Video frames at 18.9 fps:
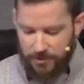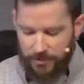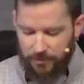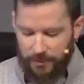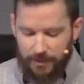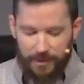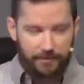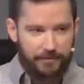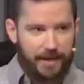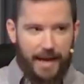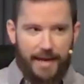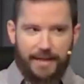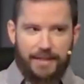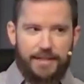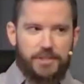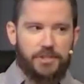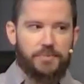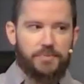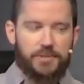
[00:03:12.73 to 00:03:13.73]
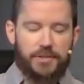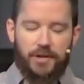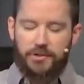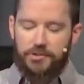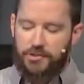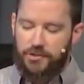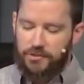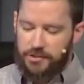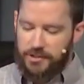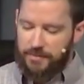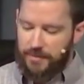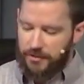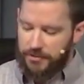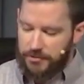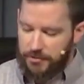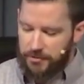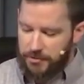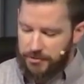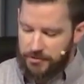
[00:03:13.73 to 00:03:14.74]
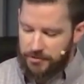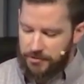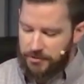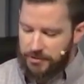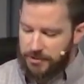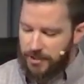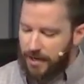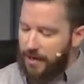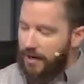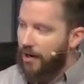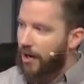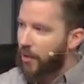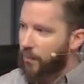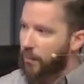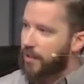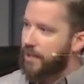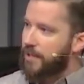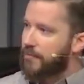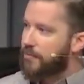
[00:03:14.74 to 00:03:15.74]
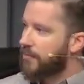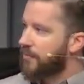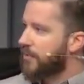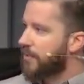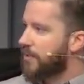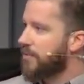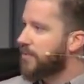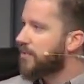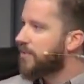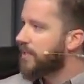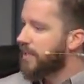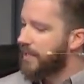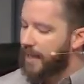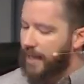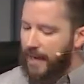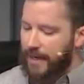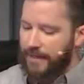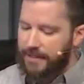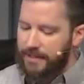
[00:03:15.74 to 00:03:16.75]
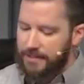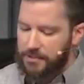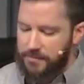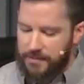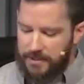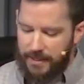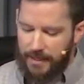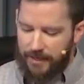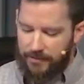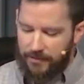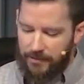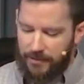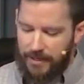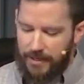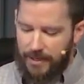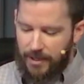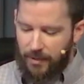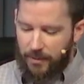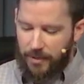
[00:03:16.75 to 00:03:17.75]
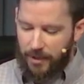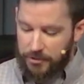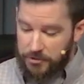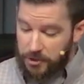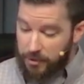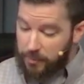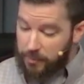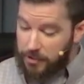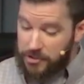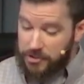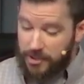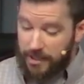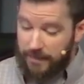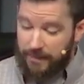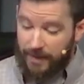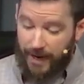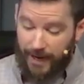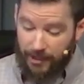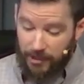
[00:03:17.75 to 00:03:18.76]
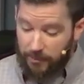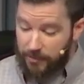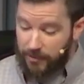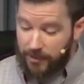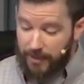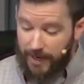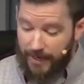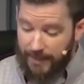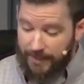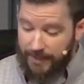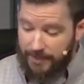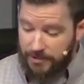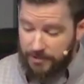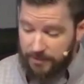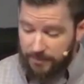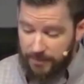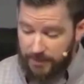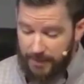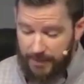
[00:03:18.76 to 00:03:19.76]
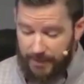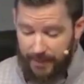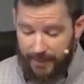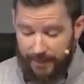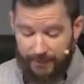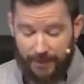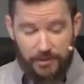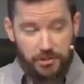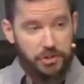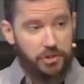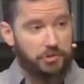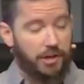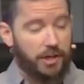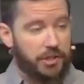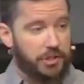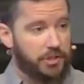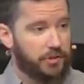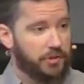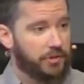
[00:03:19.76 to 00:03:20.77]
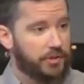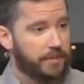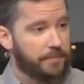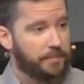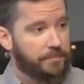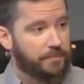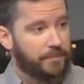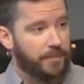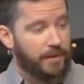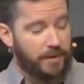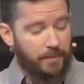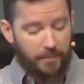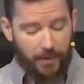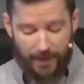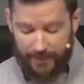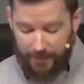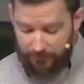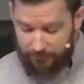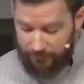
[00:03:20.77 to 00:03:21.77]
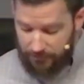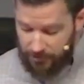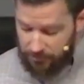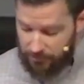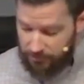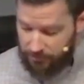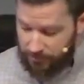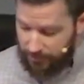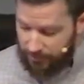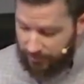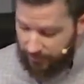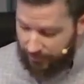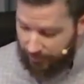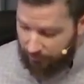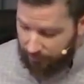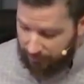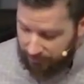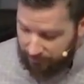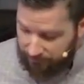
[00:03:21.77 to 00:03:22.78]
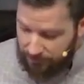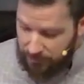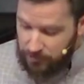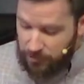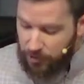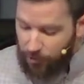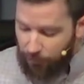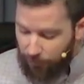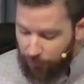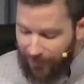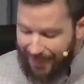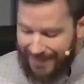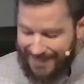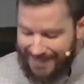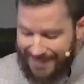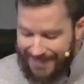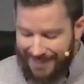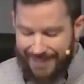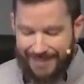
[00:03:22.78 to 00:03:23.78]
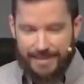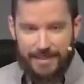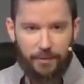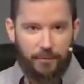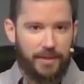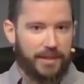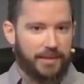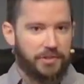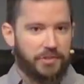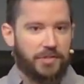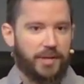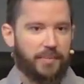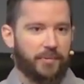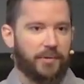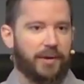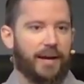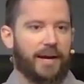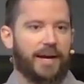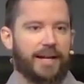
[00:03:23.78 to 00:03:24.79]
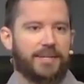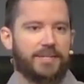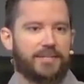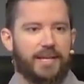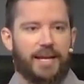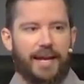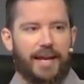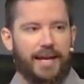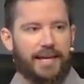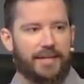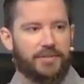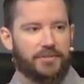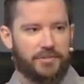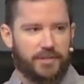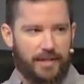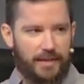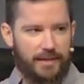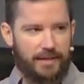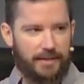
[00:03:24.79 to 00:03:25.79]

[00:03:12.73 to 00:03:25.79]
So we love catechisms at our church. The middle school students are working through the New City Catechism together. We also appreciate the Heidelberg Catechism, and that's structured by a few, uh, with a few core ideas that we can summarize as